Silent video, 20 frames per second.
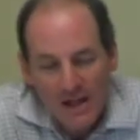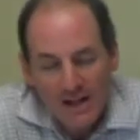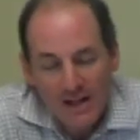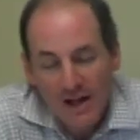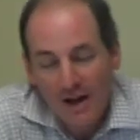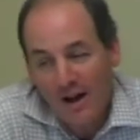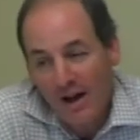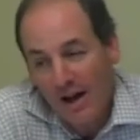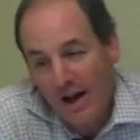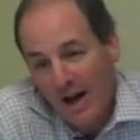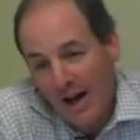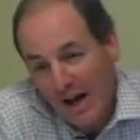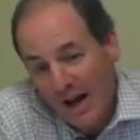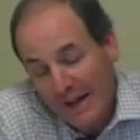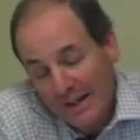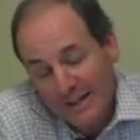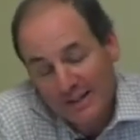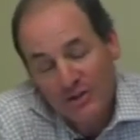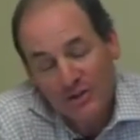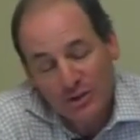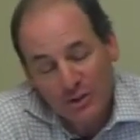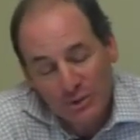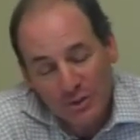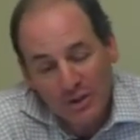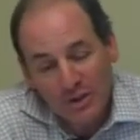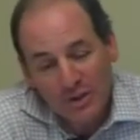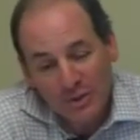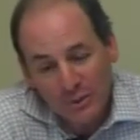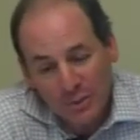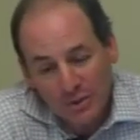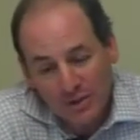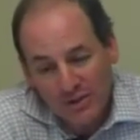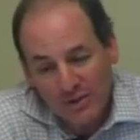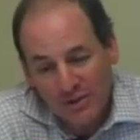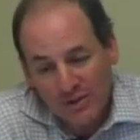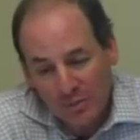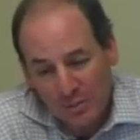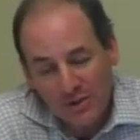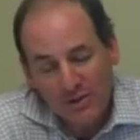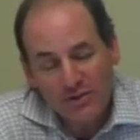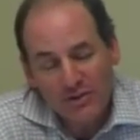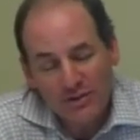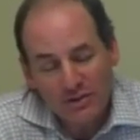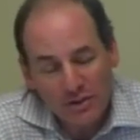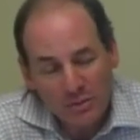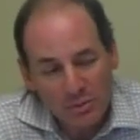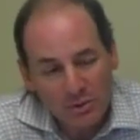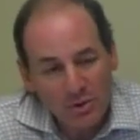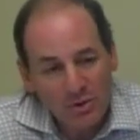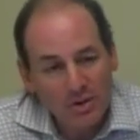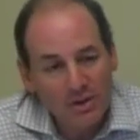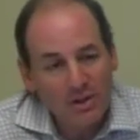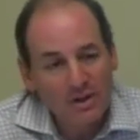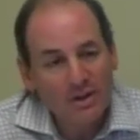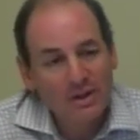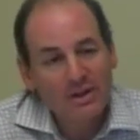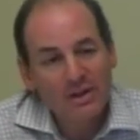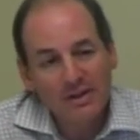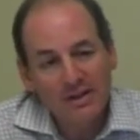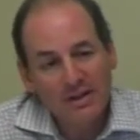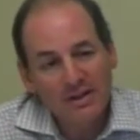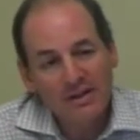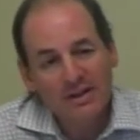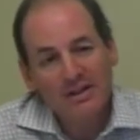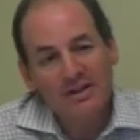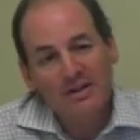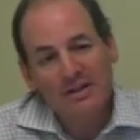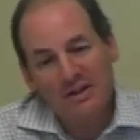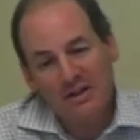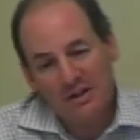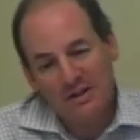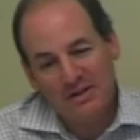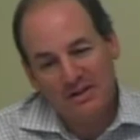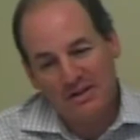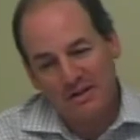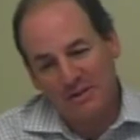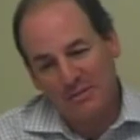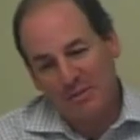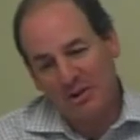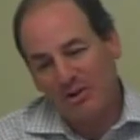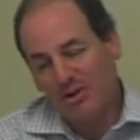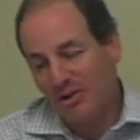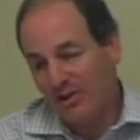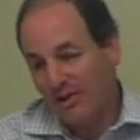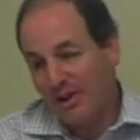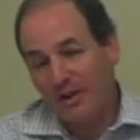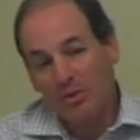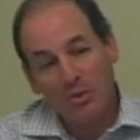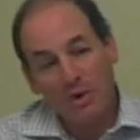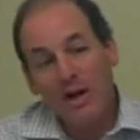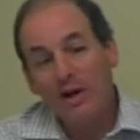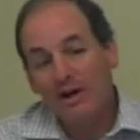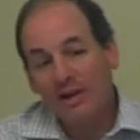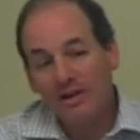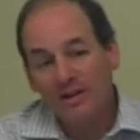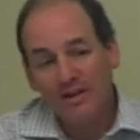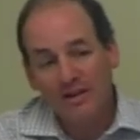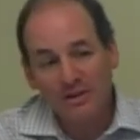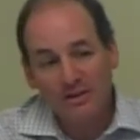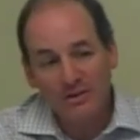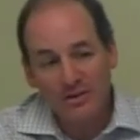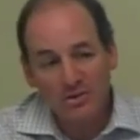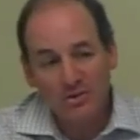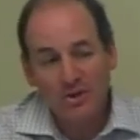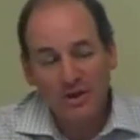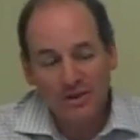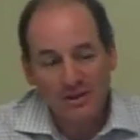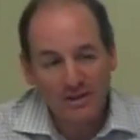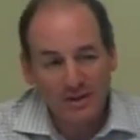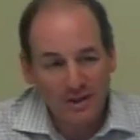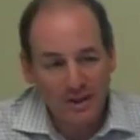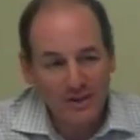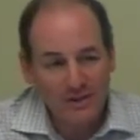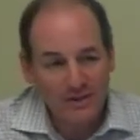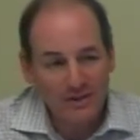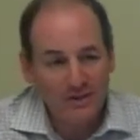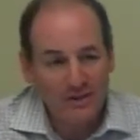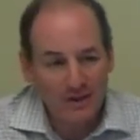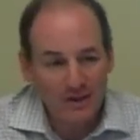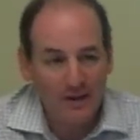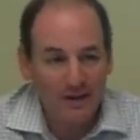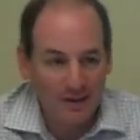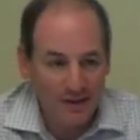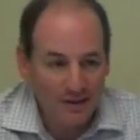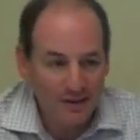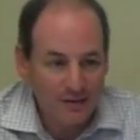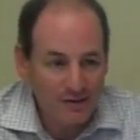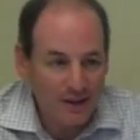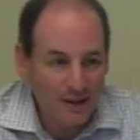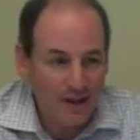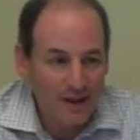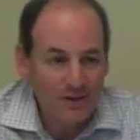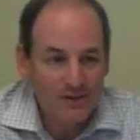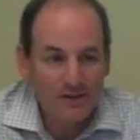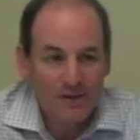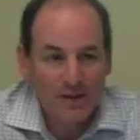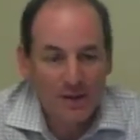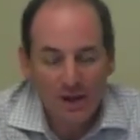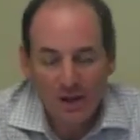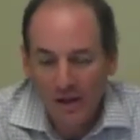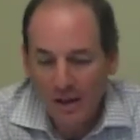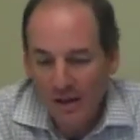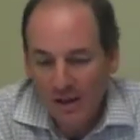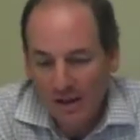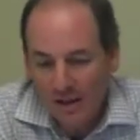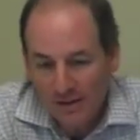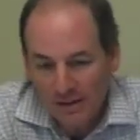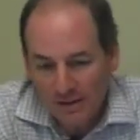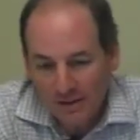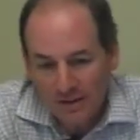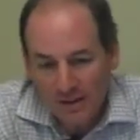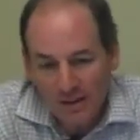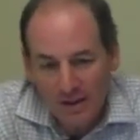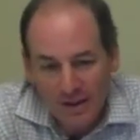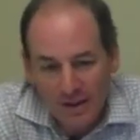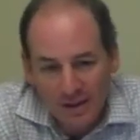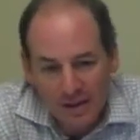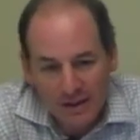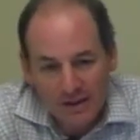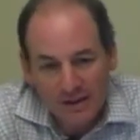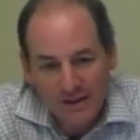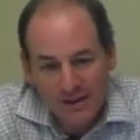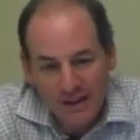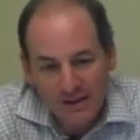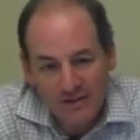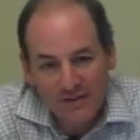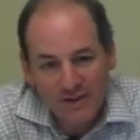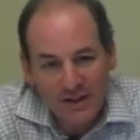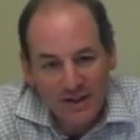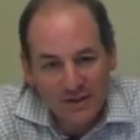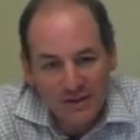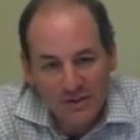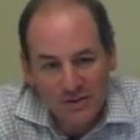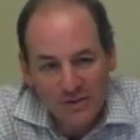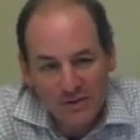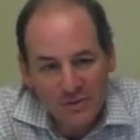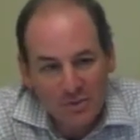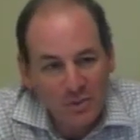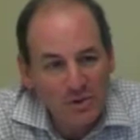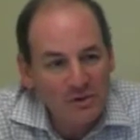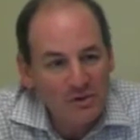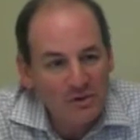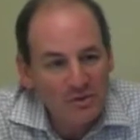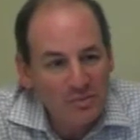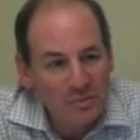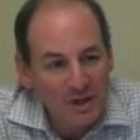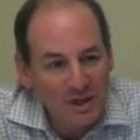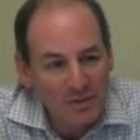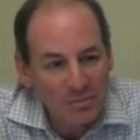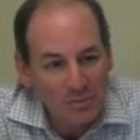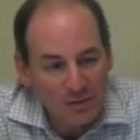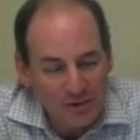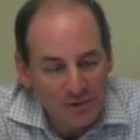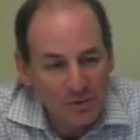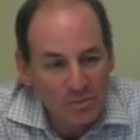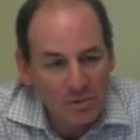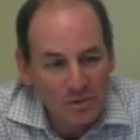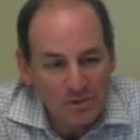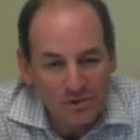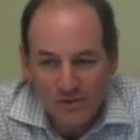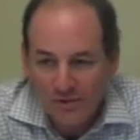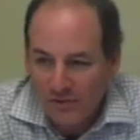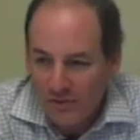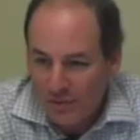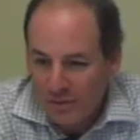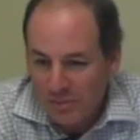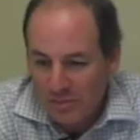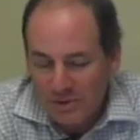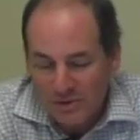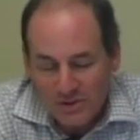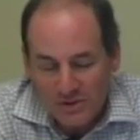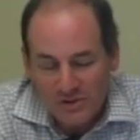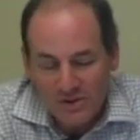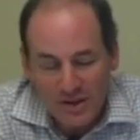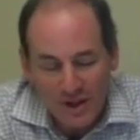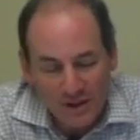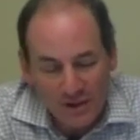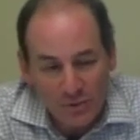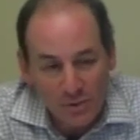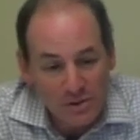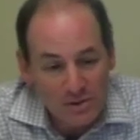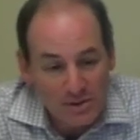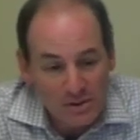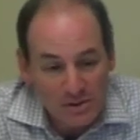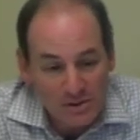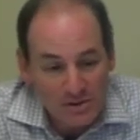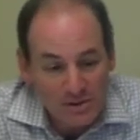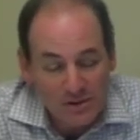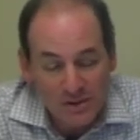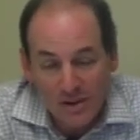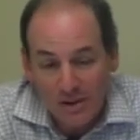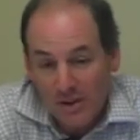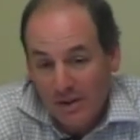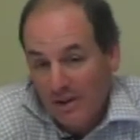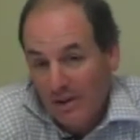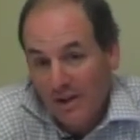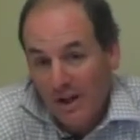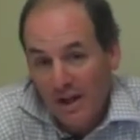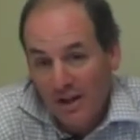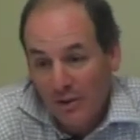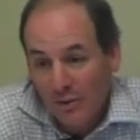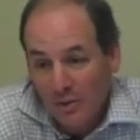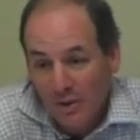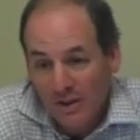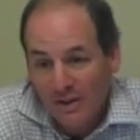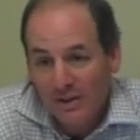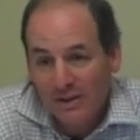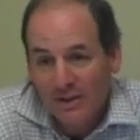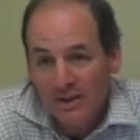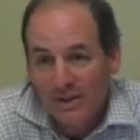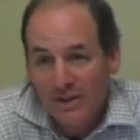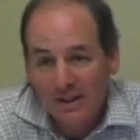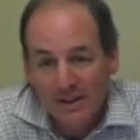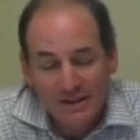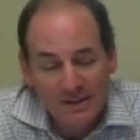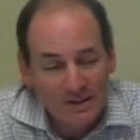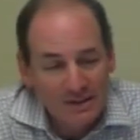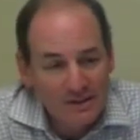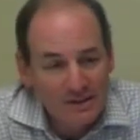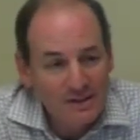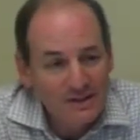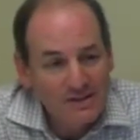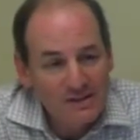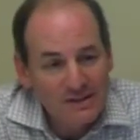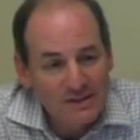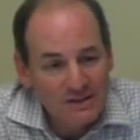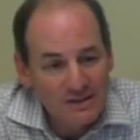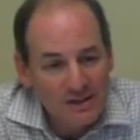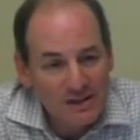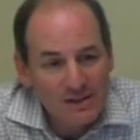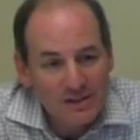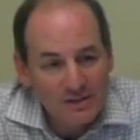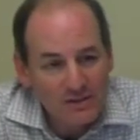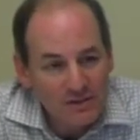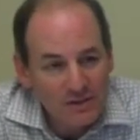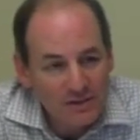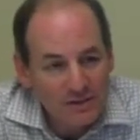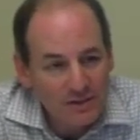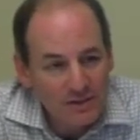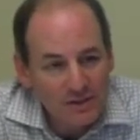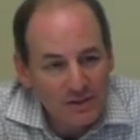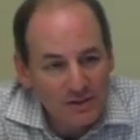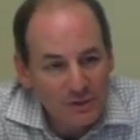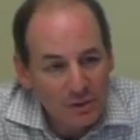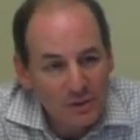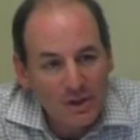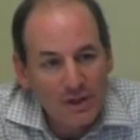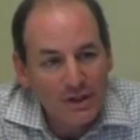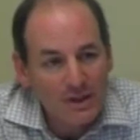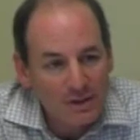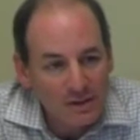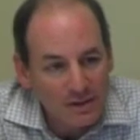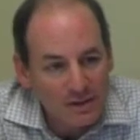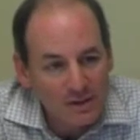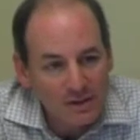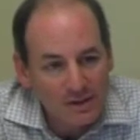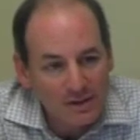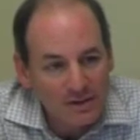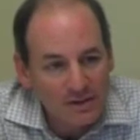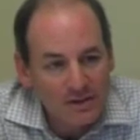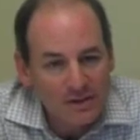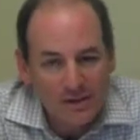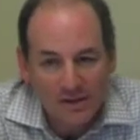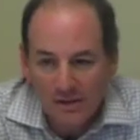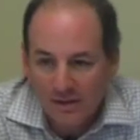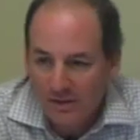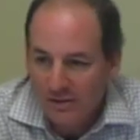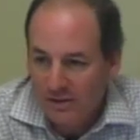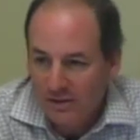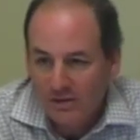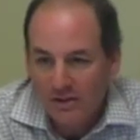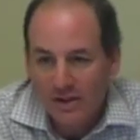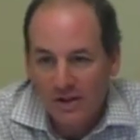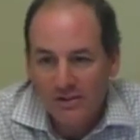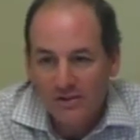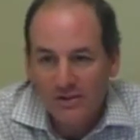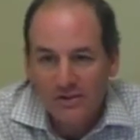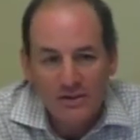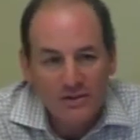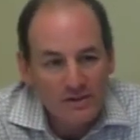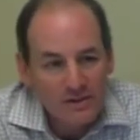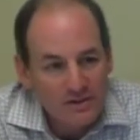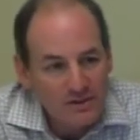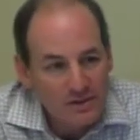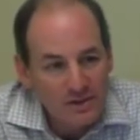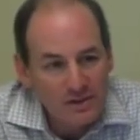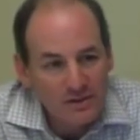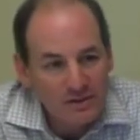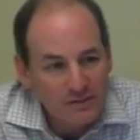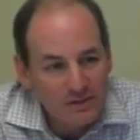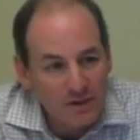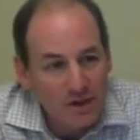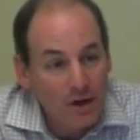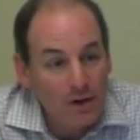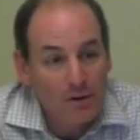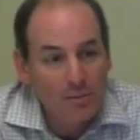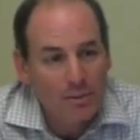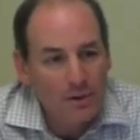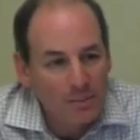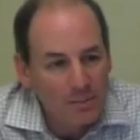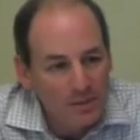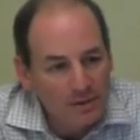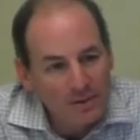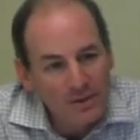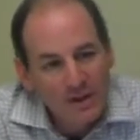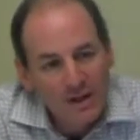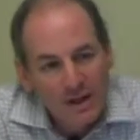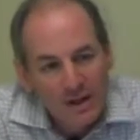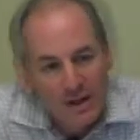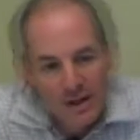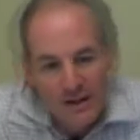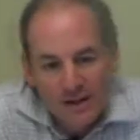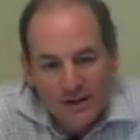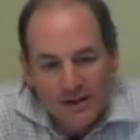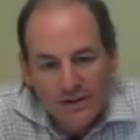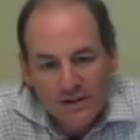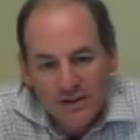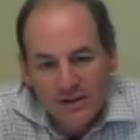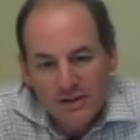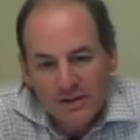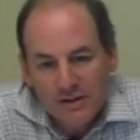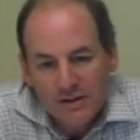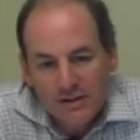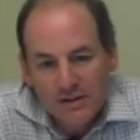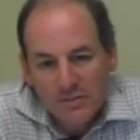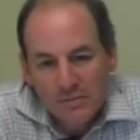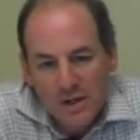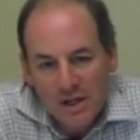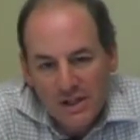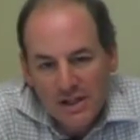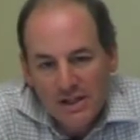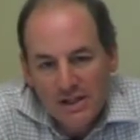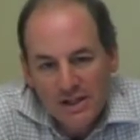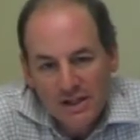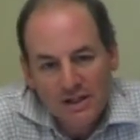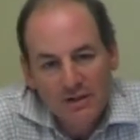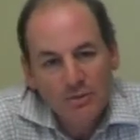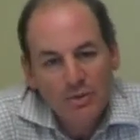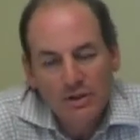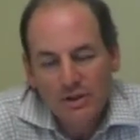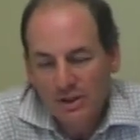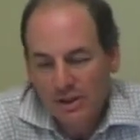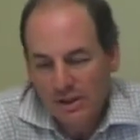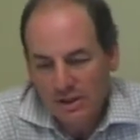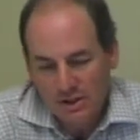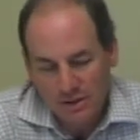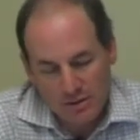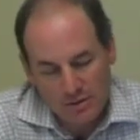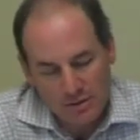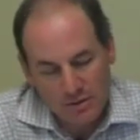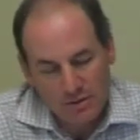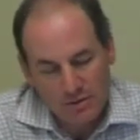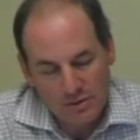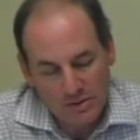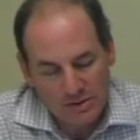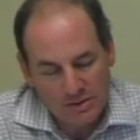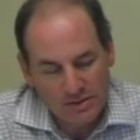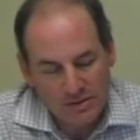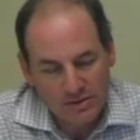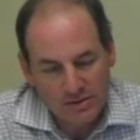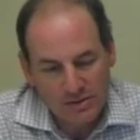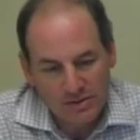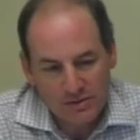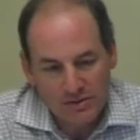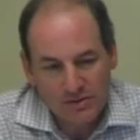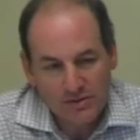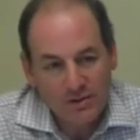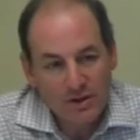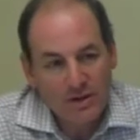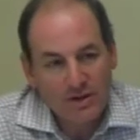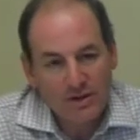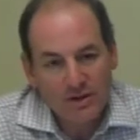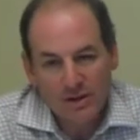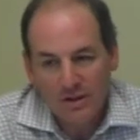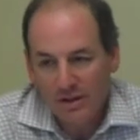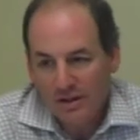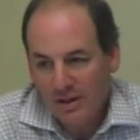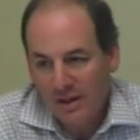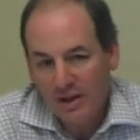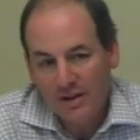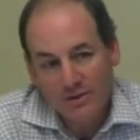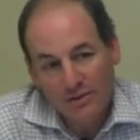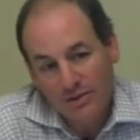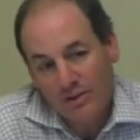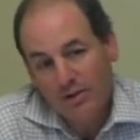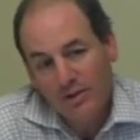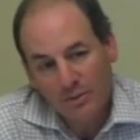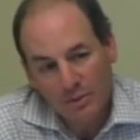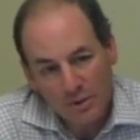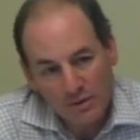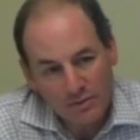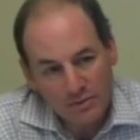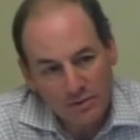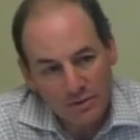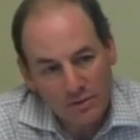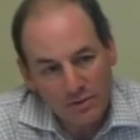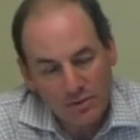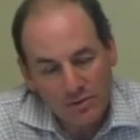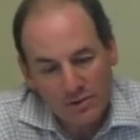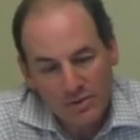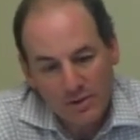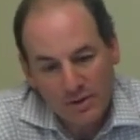Now, I disagree with the business community in because they wanted it constructed as a head tax, and that violates one of my principles for a business tax, which is I don't want disincentives created in it, in this case a disincentive to hire people. The main thing we need to do is to start enhancing our revenues.